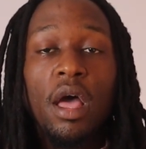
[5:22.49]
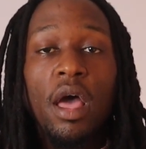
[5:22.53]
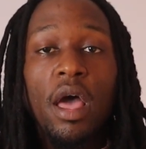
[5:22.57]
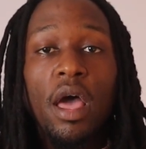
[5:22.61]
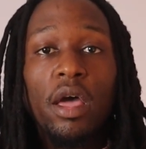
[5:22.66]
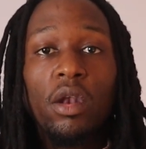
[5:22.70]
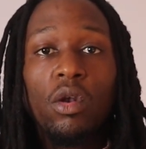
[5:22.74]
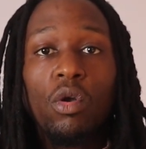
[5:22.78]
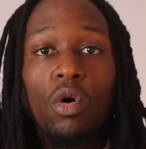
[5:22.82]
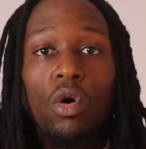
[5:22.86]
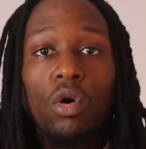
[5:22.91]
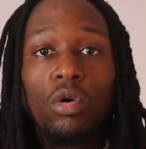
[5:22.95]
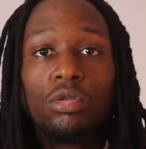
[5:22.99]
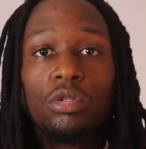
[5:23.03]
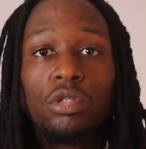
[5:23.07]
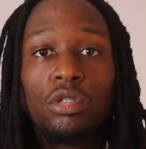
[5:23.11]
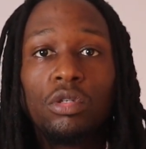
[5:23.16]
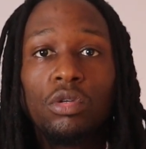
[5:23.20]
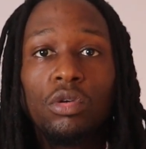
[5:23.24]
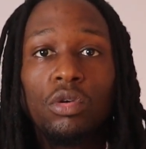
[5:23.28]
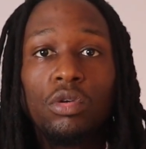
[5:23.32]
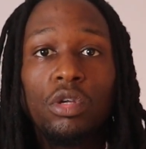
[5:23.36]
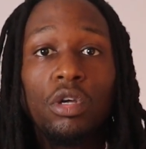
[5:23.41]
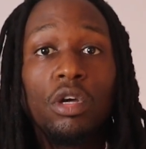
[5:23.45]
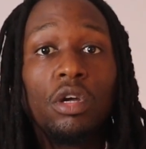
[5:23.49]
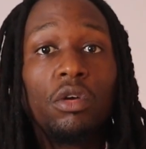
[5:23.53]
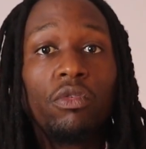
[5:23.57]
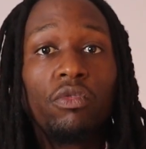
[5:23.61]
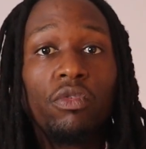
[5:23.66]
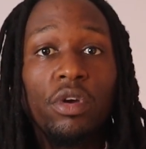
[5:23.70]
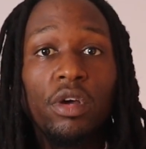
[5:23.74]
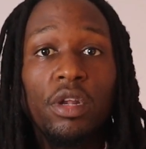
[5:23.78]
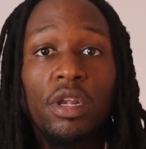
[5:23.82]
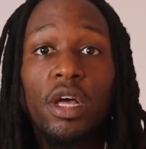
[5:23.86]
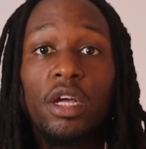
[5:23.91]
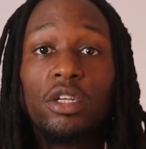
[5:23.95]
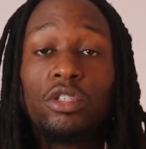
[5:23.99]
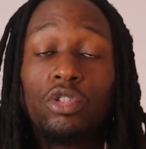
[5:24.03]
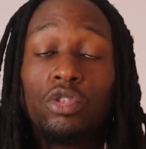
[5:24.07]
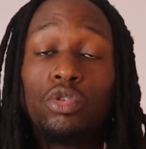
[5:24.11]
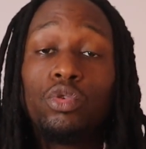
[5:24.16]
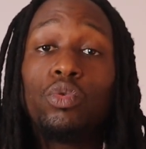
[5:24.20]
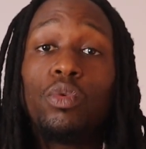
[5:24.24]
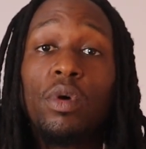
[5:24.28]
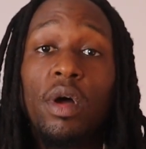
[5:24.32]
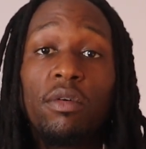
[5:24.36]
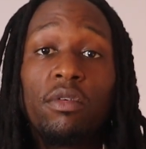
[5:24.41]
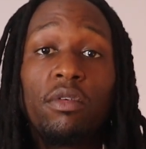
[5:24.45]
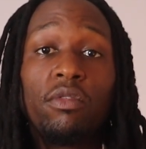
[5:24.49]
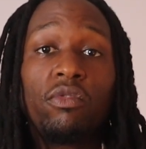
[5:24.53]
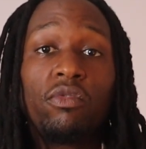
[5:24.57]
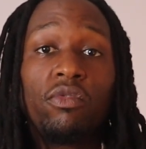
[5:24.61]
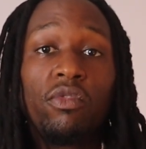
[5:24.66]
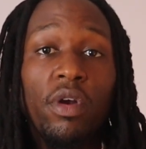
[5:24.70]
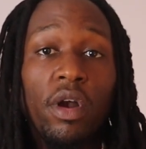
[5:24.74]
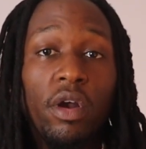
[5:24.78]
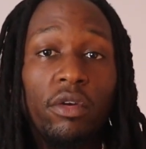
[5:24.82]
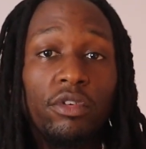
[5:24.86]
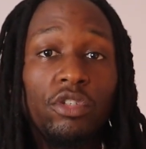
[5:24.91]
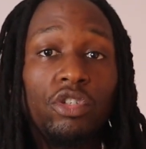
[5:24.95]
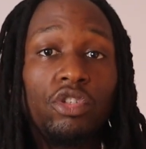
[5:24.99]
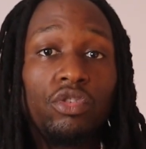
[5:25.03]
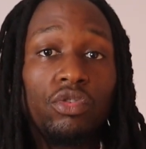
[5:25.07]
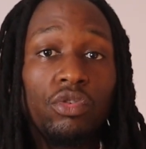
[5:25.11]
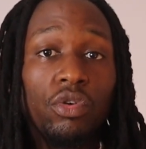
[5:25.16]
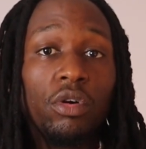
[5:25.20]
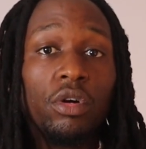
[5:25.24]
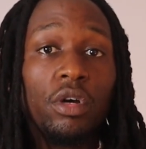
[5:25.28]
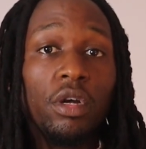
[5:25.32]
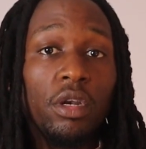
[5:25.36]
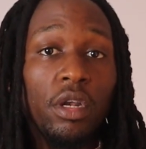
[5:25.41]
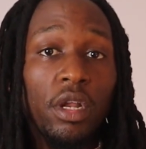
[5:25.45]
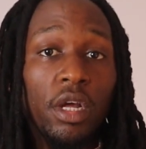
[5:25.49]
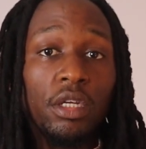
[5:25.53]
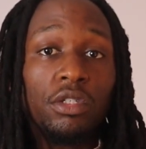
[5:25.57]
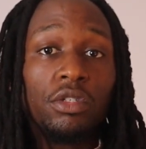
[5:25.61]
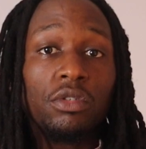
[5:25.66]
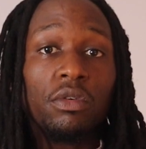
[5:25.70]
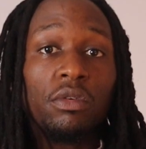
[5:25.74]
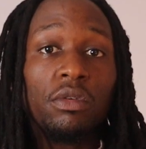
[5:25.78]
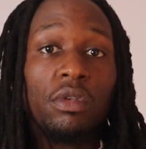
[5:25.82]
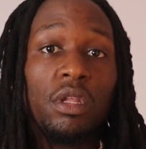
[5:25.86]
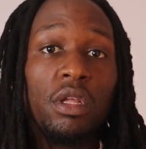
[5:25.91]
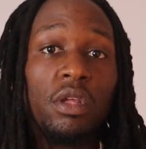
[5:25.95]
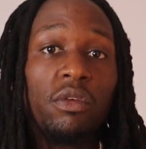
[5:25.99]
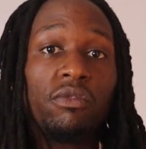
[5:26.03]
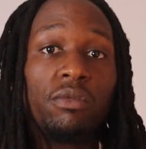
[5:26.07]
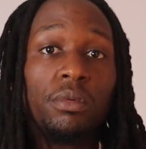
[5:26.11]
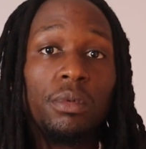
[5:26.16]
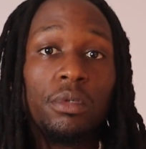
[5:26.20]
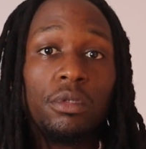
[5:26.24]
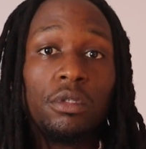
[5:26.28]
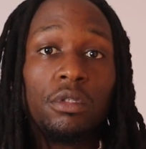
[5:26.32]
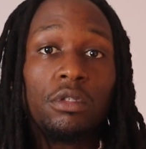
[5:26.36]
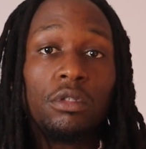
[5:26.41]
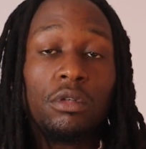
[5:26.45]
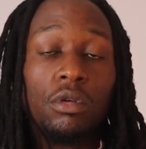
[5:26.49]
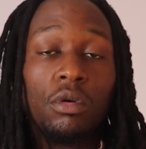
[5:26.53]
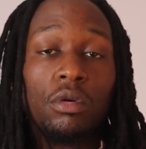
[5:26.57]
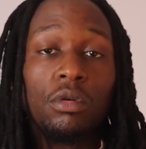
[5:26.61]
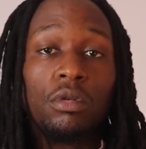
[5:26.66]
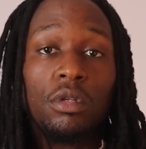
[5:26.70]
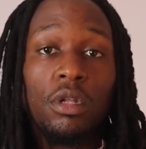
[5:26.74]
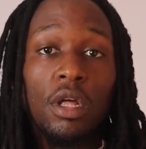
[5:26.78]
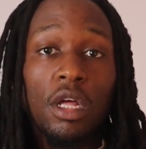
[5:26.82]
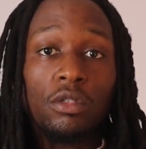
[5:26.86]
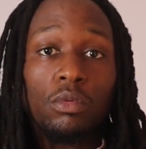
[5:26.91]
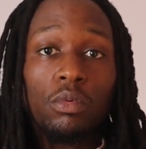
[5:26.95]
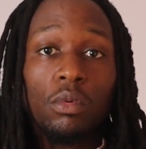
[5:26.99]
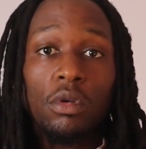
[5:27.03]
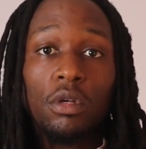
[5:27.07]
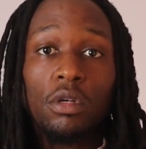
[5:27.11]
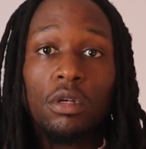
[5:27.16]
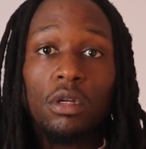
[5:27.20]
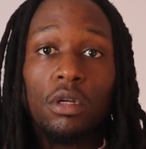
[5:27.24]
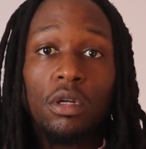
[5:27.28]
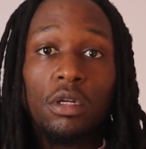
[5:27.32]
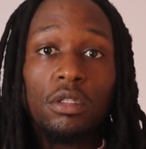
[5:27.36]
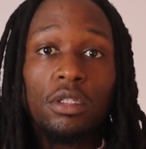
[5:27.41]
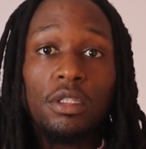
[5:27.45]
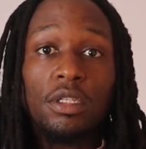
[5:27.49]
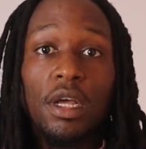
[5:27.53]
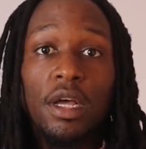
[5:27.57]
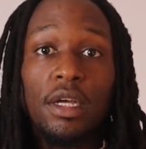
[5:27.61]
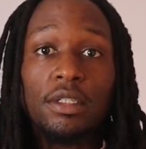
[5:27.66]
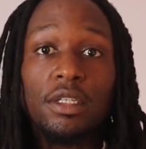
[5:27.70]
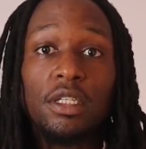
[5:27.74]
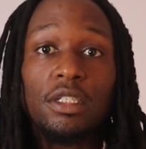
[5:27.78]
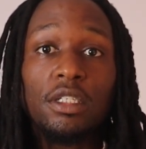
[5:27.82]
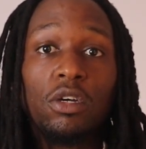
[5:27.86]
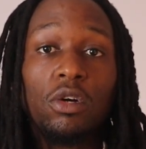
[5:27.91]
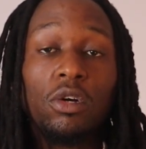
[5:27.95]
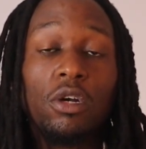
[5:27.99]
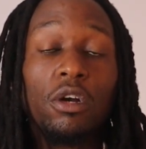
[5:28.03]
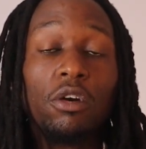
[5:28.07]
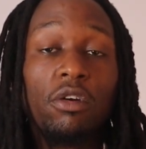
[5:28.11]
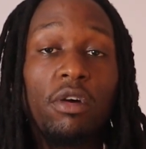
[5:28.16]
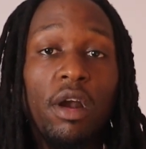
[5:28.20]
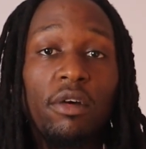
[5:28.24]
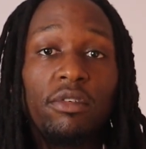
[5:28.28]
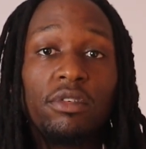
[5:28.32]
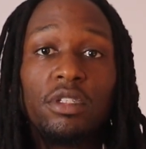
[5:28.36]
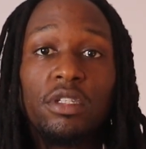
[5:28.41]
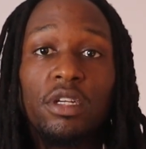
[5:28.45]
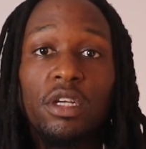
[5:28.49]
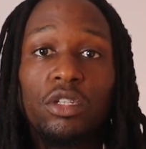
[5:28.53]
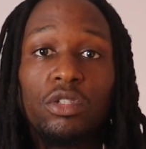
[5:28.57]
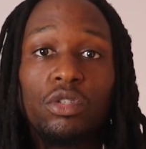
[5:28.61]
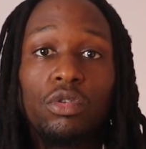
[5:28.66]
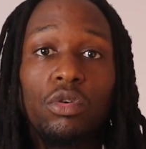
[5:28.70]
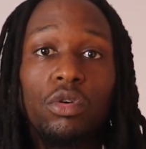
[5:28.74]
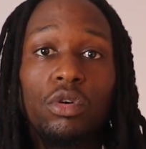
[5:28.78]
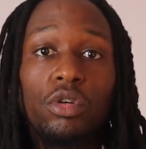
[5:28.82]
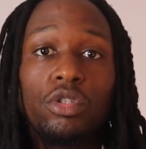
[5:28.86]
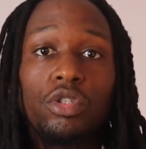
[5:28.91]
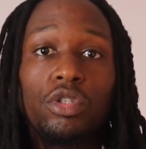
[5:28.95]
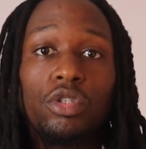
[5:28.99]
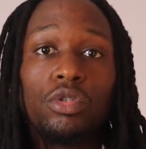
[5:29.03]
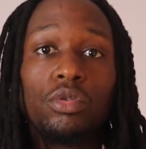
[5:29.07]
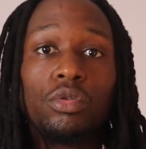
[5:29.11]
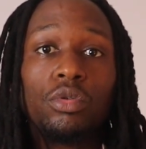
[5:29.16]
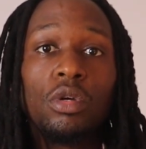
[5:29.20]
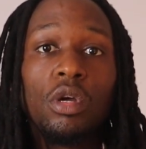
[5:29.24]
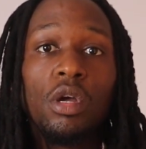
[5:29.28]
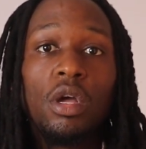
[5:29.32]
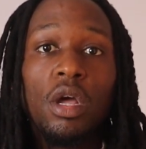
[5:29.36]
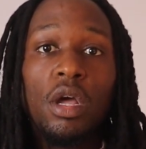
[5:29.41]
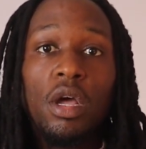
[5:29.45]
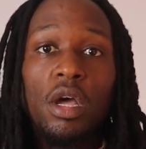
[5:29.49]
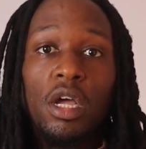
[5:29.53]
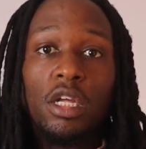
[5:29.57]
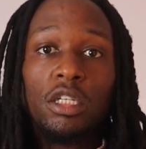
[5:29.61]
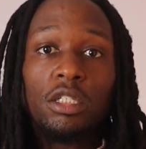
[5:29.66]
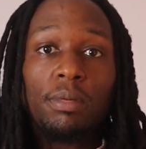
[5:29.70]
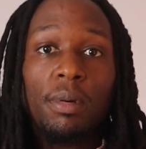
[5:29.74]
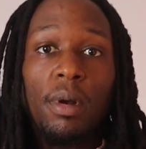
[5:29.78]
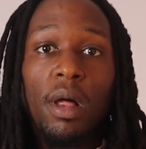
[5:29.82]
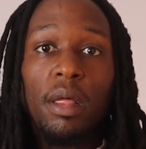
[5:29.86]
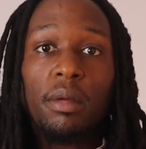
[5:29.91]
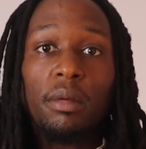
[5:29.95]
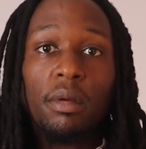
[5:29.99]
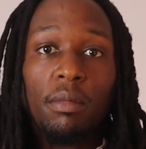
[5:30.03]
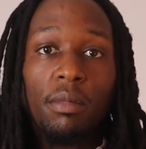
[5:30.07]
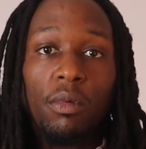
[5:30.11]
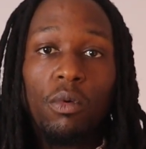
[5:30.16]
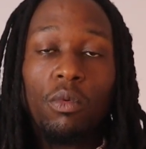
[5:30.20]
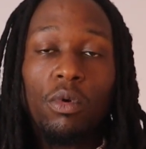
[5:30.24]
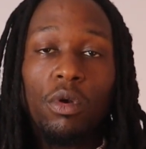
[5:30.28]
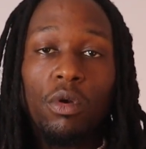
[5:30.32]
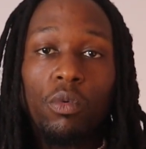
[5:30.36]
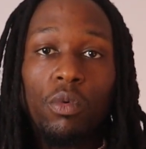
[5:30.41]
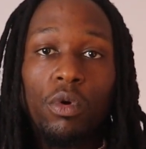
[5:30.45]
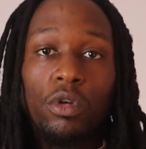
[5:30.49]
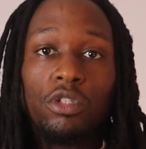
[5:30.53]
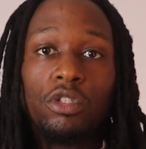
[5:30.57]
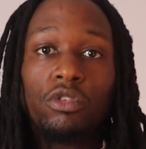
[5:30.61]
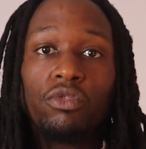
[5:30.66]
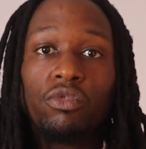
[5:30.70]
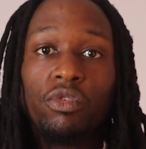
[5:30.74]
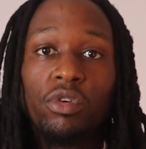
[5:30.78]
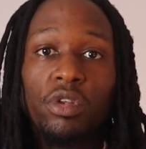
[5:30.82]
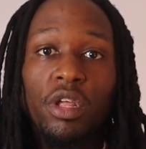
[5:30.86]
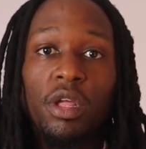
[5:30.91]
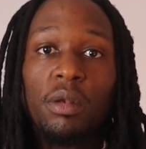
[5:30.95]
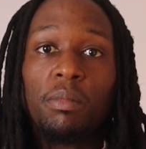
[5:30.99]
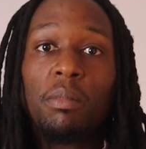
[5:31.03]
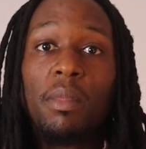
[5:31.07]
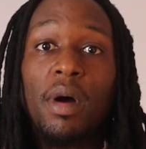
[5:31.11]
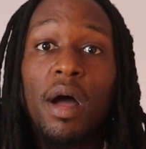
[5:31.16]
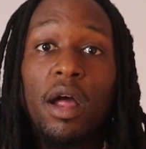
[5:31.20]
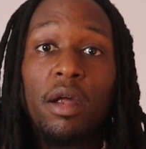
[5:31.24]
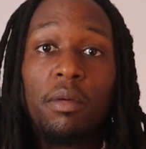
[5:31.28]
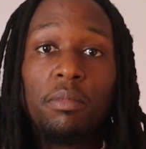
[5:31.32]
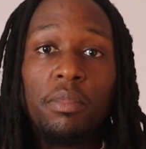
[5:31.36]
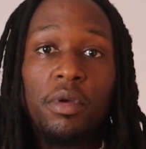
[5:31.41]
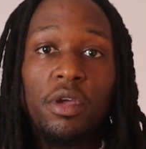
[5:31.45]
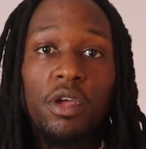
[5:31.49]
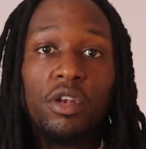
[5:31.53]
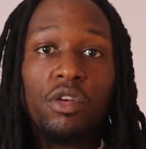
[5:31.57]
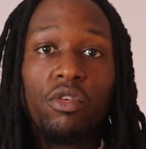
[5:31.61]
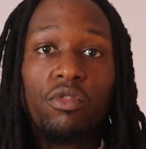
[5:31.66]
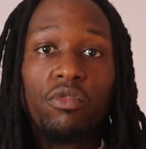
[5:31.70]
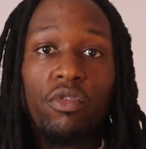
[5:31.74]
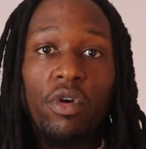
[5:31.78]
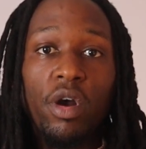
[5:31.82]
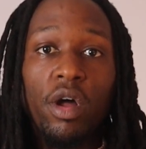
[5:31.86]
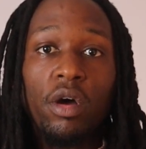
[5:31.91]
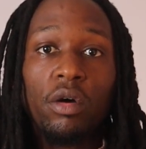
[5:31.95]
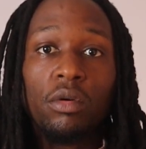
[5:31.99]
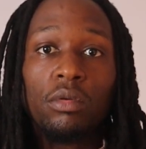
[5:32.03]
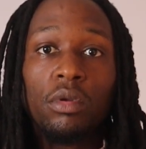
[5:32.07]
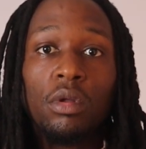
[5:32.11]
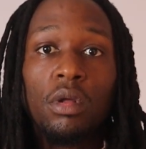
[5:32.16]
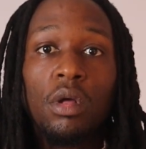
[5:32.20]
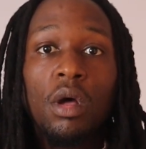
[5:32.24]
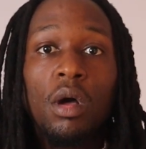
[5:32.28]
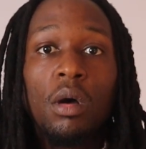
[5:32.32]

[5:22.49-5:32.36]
And also, you're going to realize you do have a very strong connection with Libras. So that's one of the signs that's going to gravitate towards you. It's probably going to be one of the ones you really admire being around.